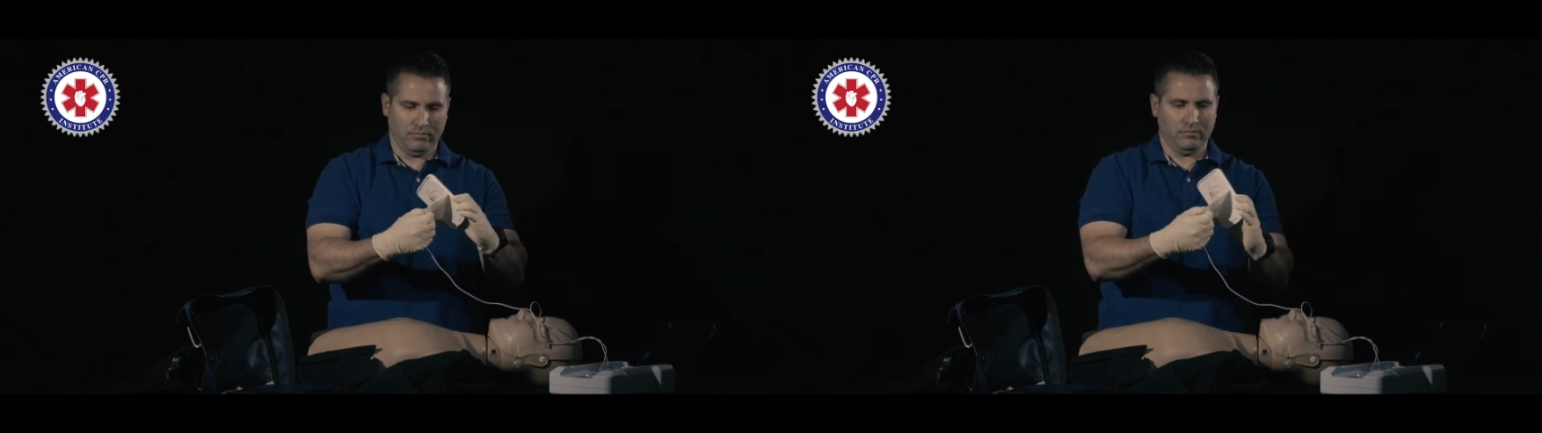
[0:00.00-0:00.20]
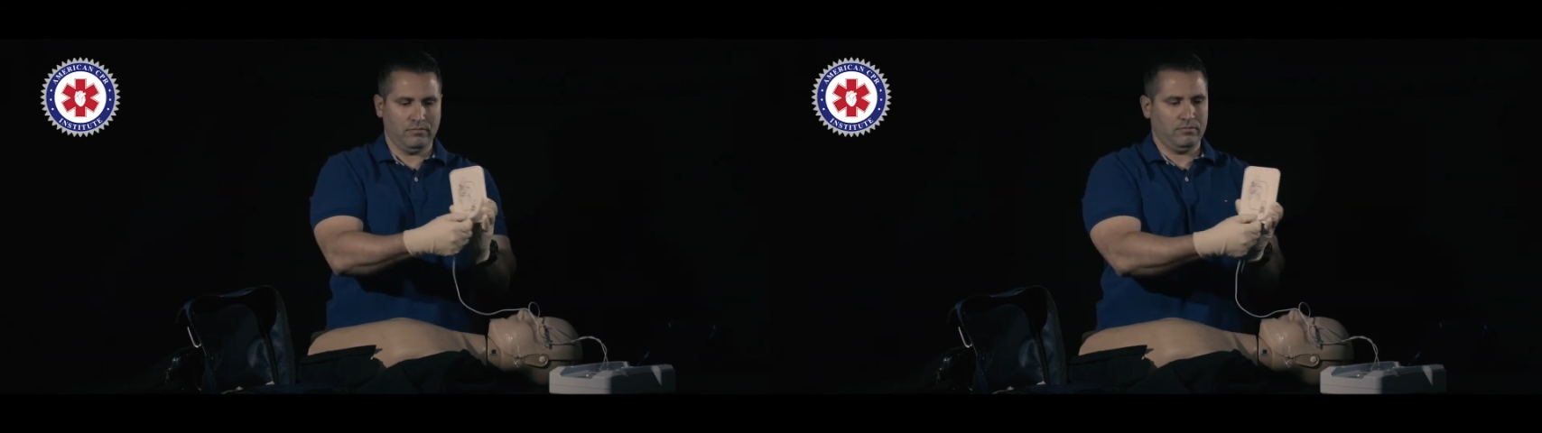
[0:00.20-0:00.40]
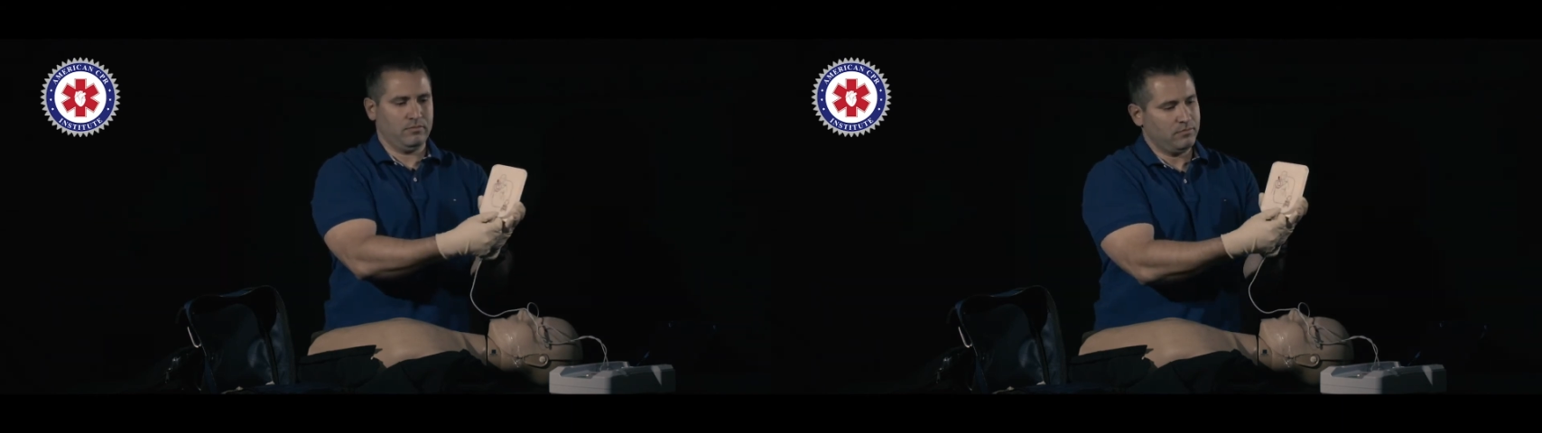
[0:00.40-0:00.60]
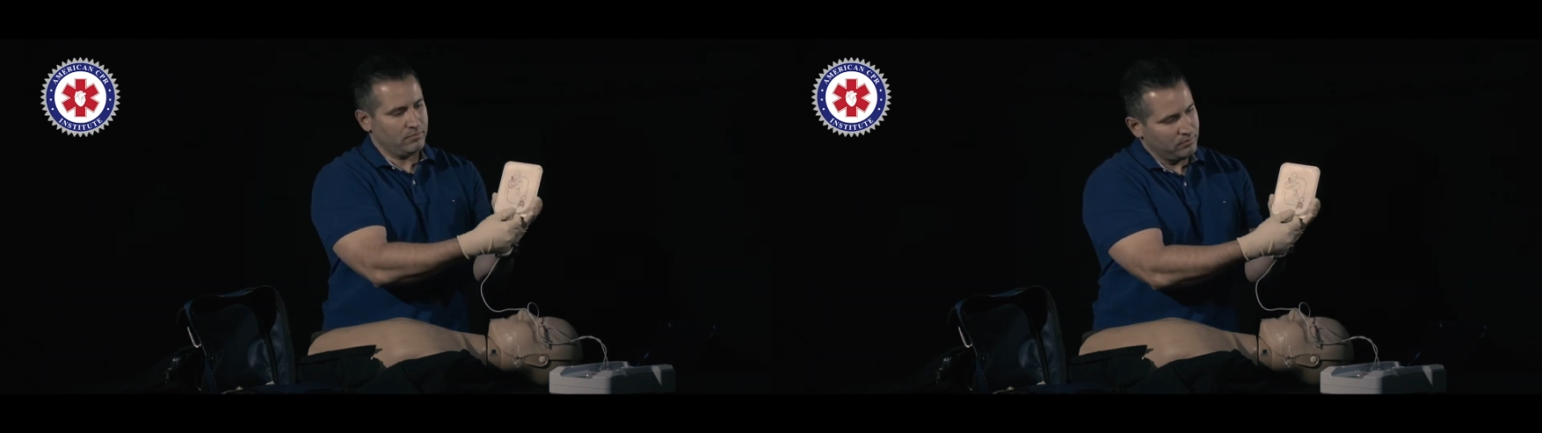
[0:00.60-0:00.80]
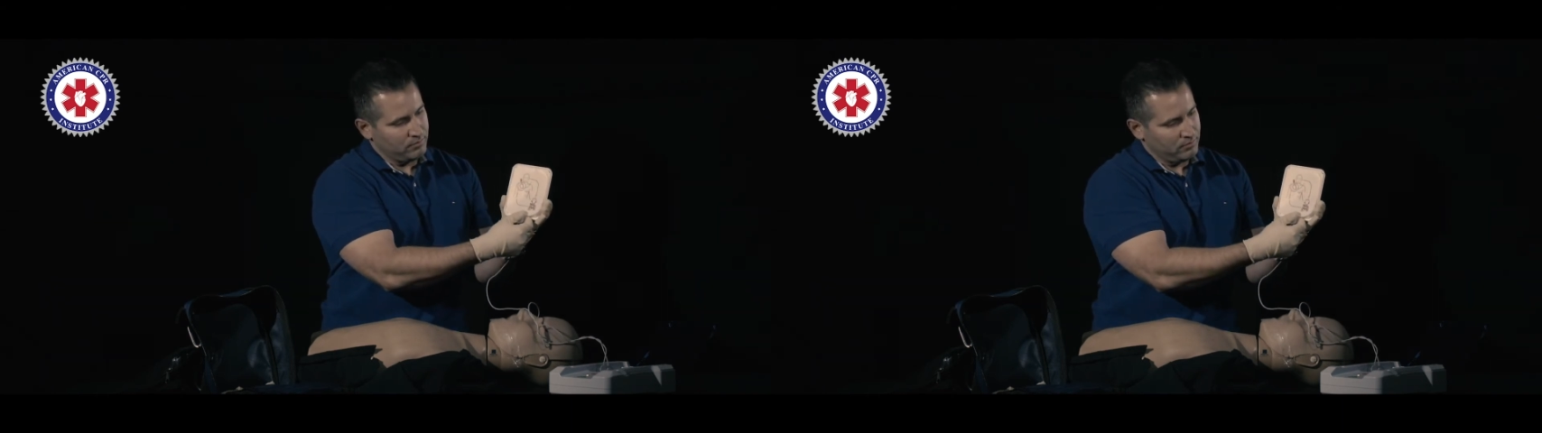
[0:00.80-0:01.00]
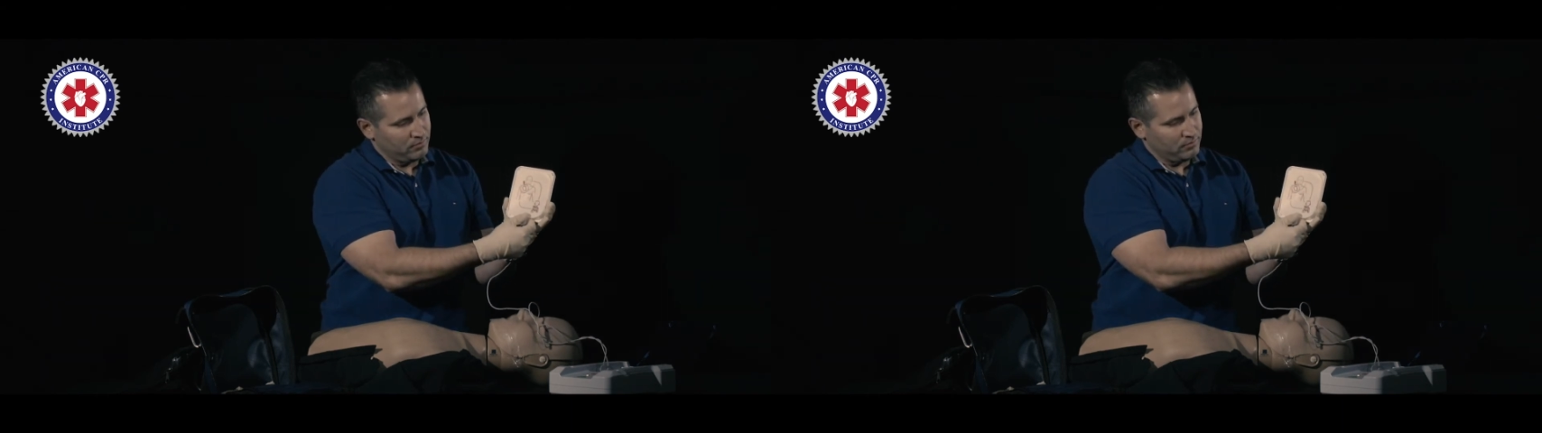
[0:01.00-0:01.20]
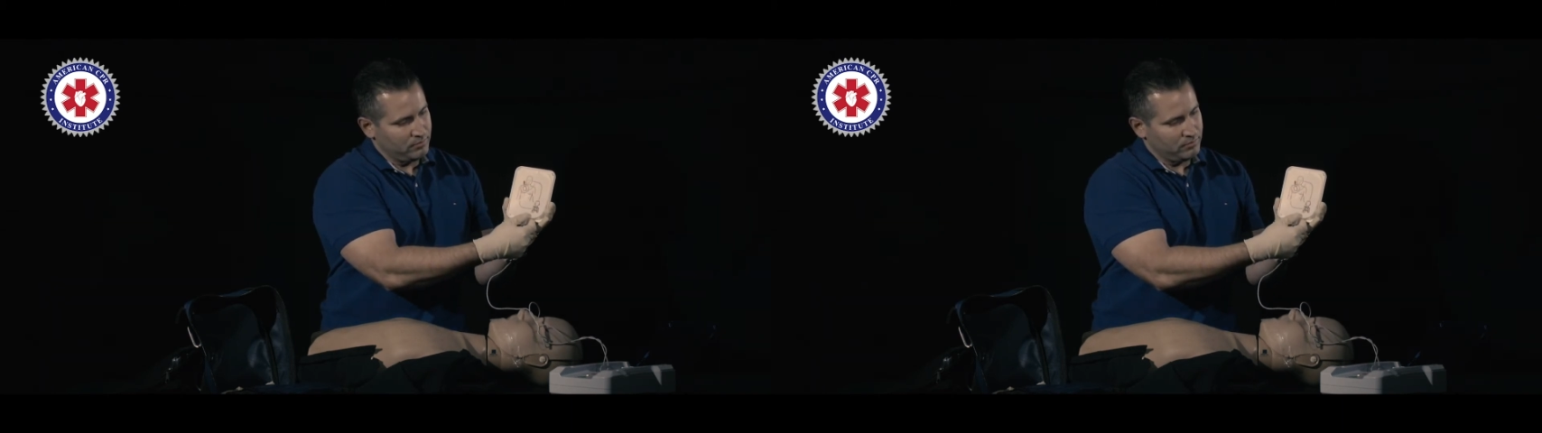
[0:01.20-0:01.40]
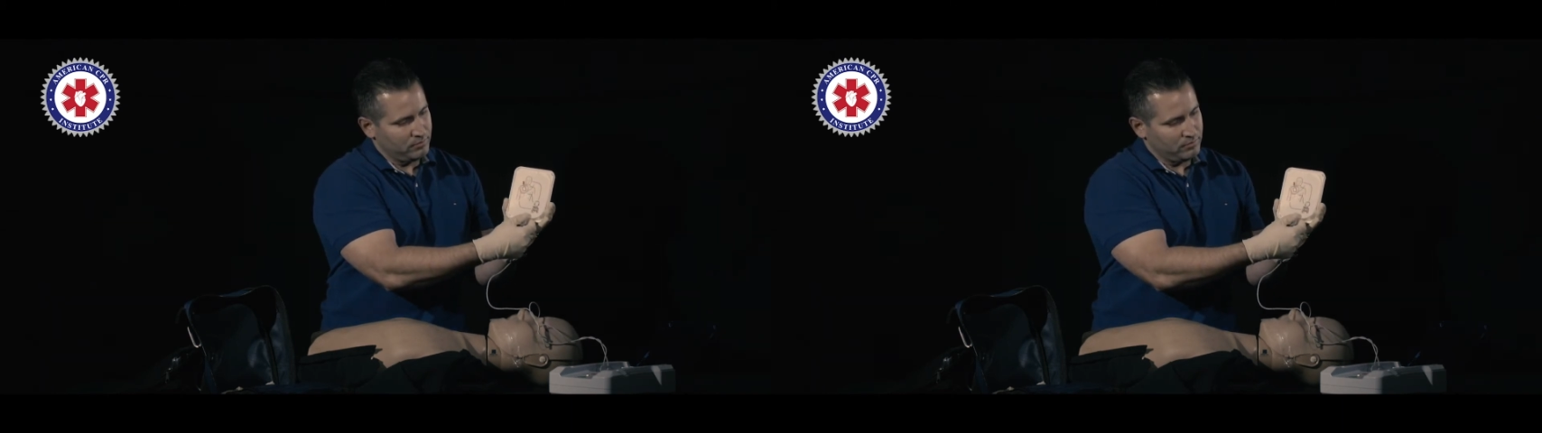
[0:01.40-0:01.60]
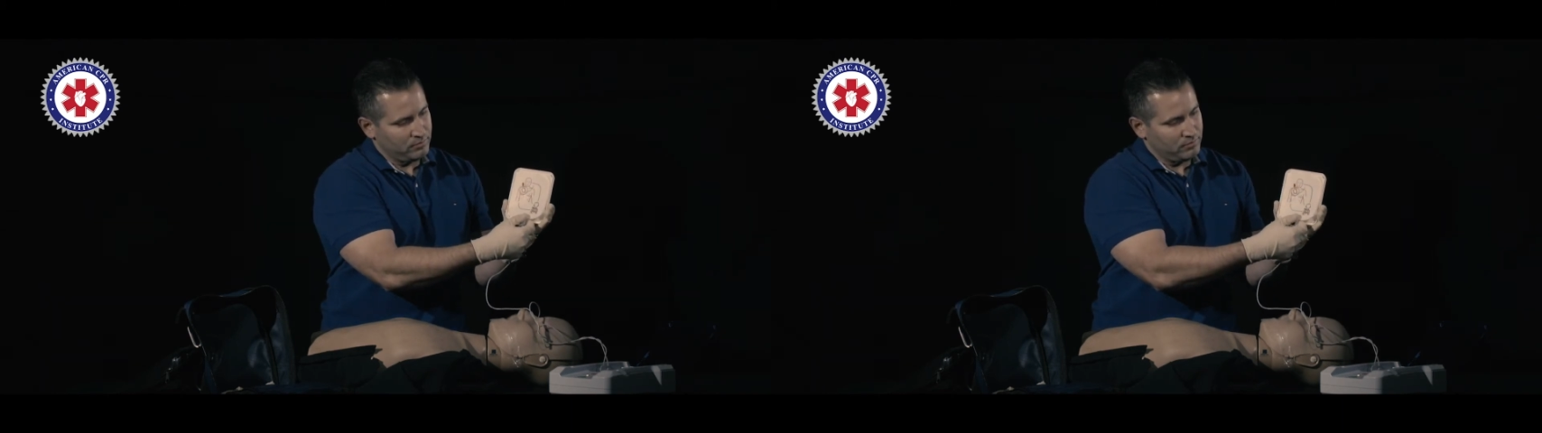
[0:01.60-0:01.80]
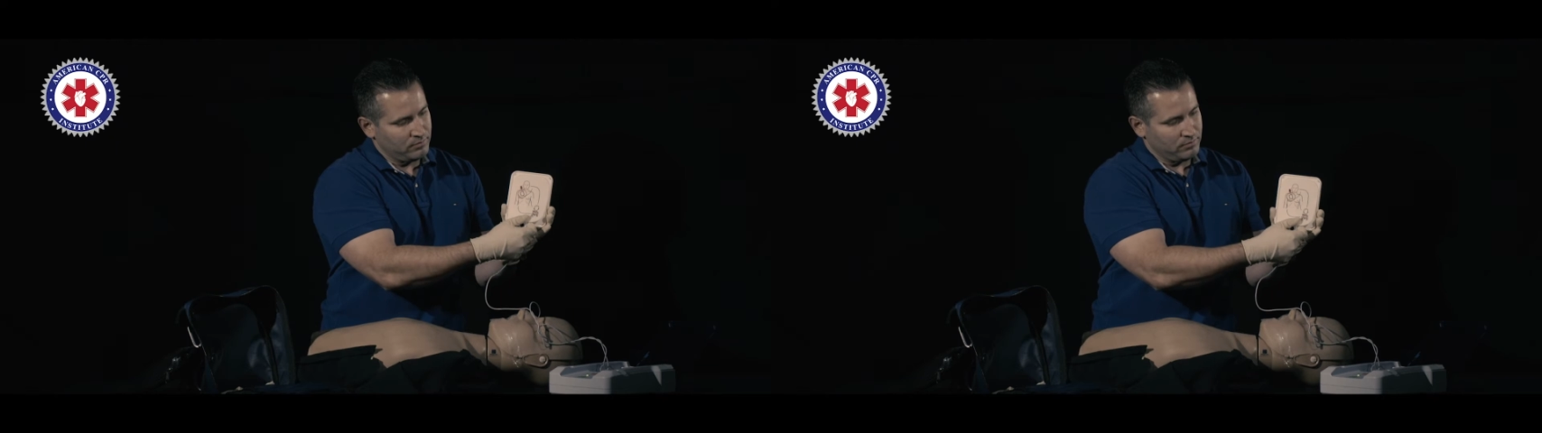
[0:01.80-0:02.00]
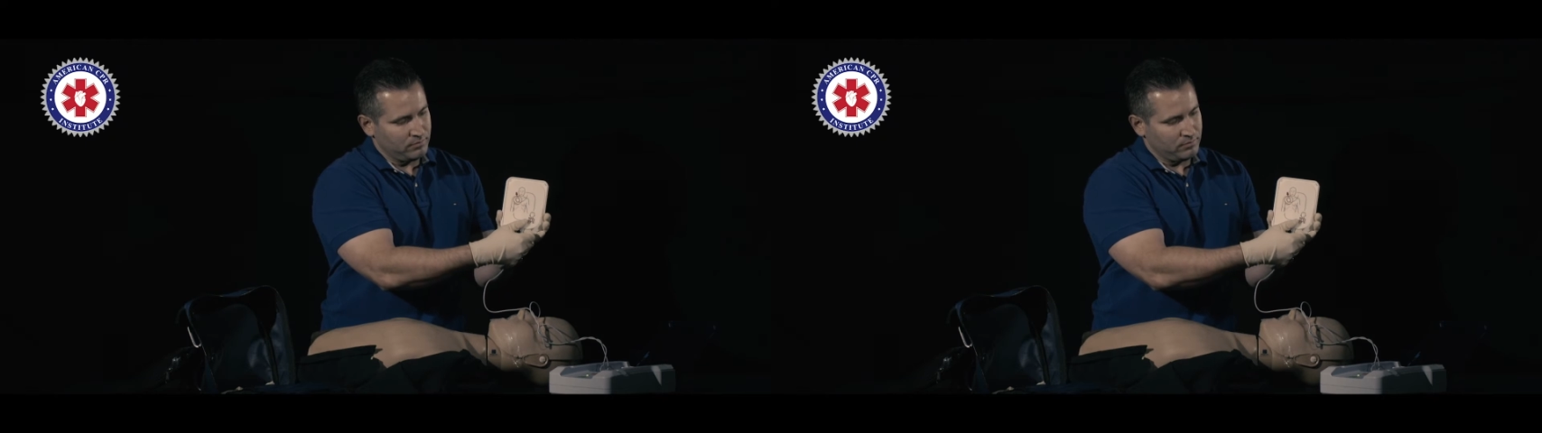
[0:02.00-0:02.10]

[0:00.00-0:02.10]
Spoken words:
(silence)